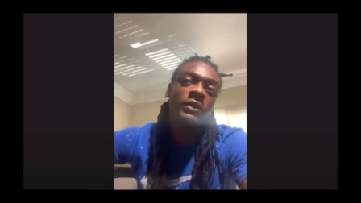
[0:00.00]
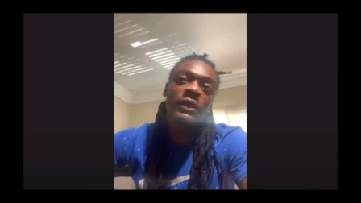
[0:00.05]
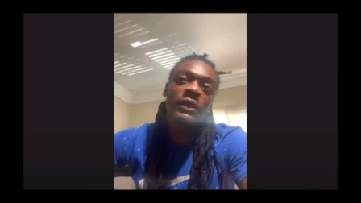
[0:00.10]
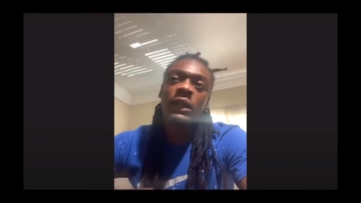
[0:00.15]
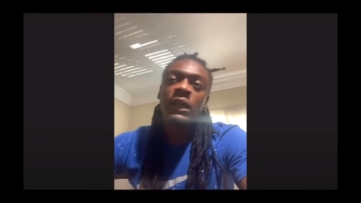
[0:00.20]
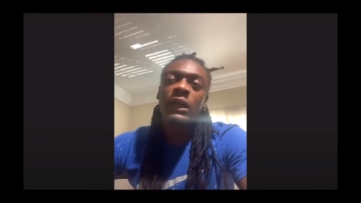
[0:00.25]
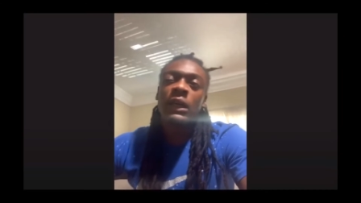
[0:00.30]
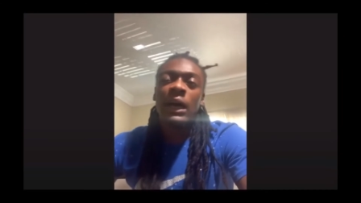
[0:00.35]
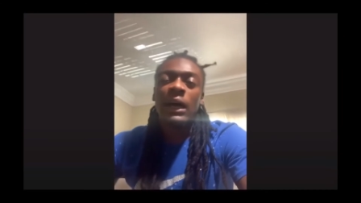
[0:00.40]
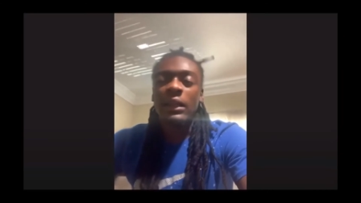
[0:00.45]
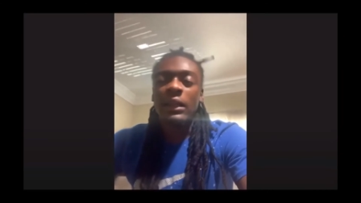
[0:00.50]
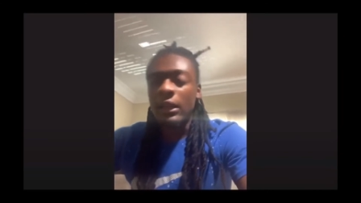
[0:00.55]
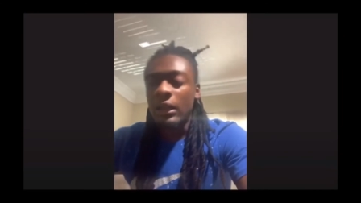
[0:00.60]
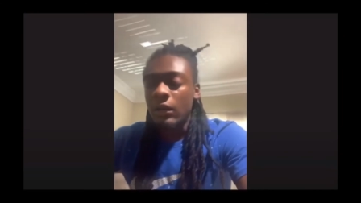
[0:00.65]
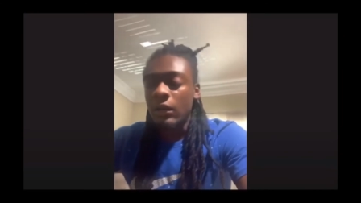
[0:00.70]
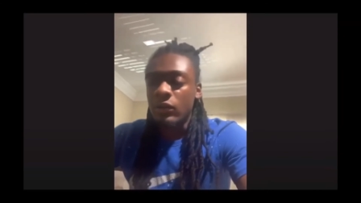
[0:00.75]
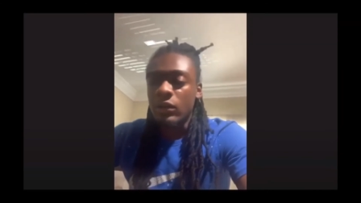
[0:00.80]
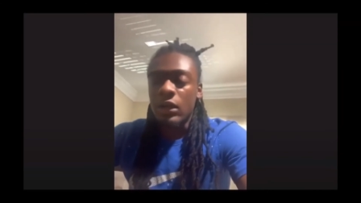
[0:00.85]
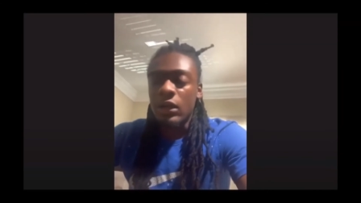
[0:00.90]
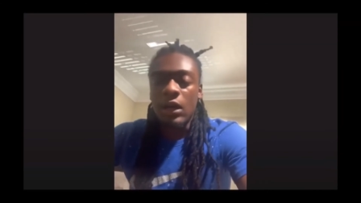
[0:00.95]
I think it
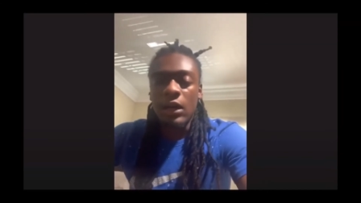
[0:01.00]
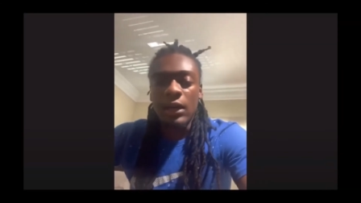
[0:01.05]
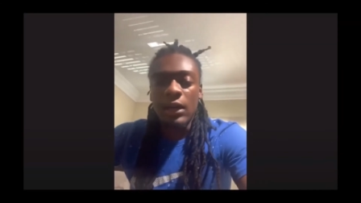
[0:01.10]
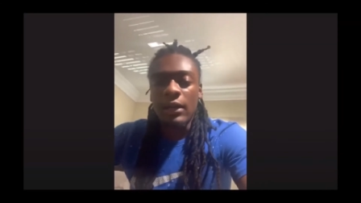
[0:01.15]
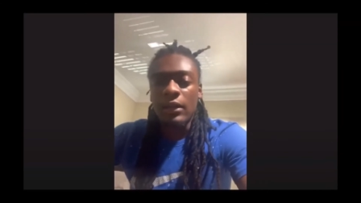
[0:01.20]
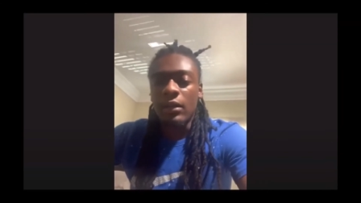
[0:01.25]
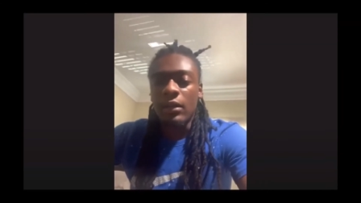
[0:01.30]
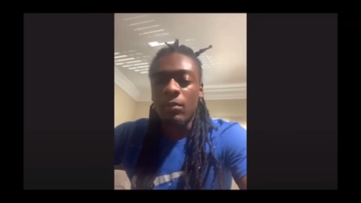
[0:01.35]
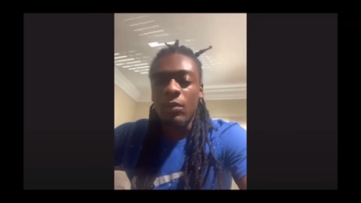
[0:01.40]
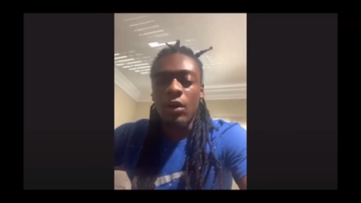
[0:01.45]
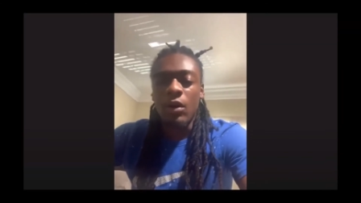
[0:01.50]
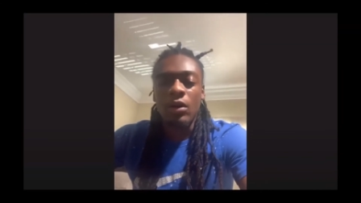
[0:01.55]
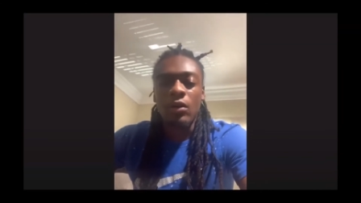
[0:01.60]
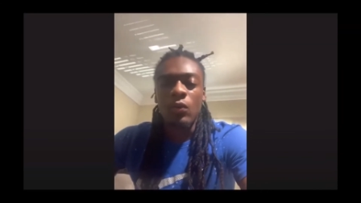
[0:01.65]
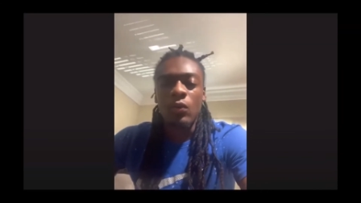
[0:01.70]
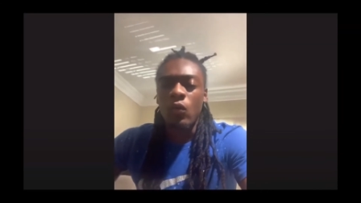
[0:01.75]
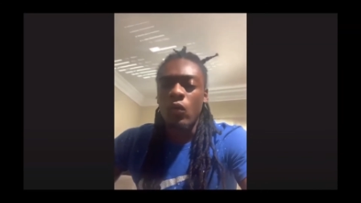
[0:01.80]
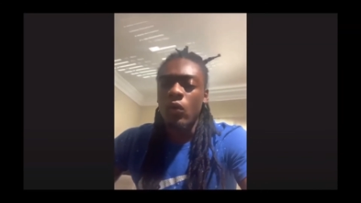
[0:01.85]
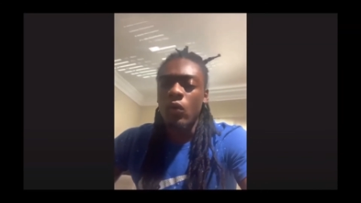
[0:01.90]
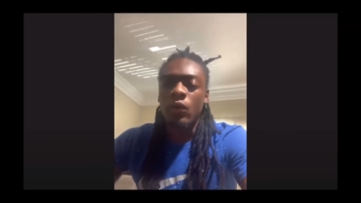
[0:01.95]
was called like the Markham
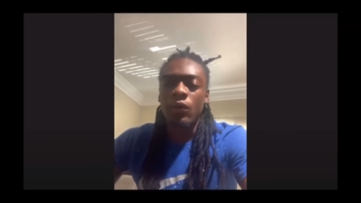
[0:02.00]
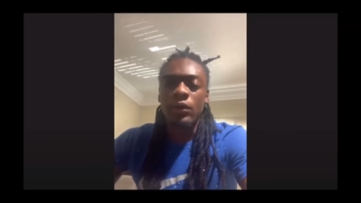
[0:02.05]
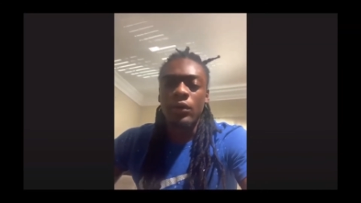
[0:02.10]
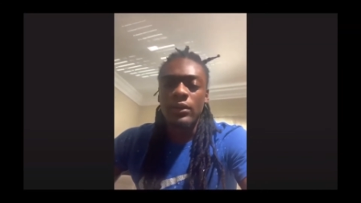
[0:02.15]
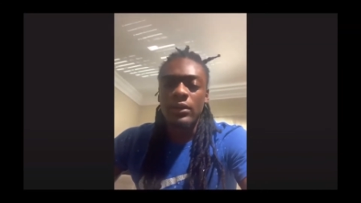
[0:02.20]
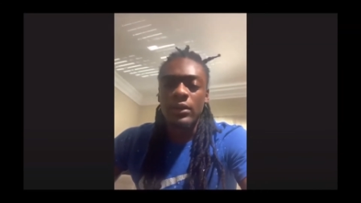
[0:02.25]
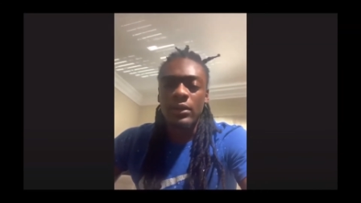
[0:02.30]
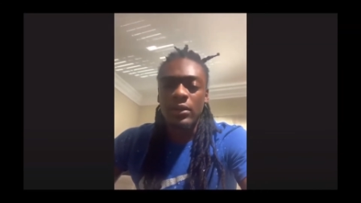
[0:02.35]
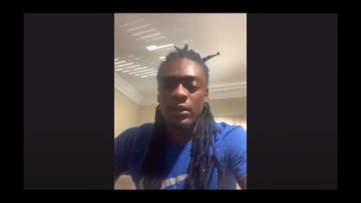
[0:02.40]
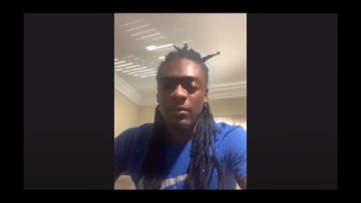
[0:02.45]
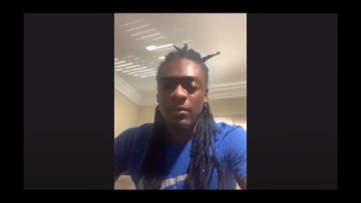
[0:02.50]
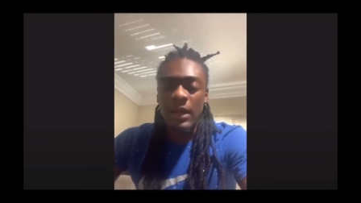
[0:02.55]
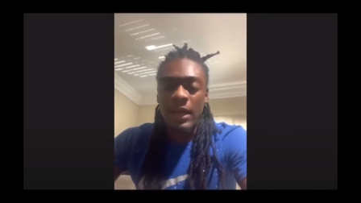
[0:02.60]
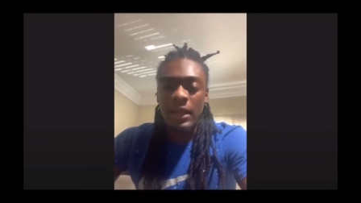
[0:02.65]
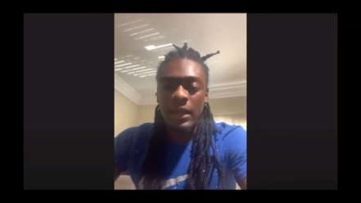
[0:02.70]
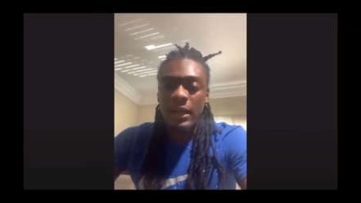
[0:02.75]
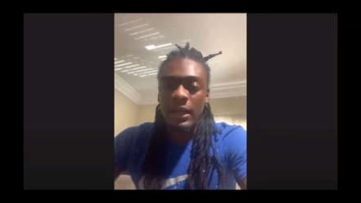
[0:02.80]
Warriors or something like that.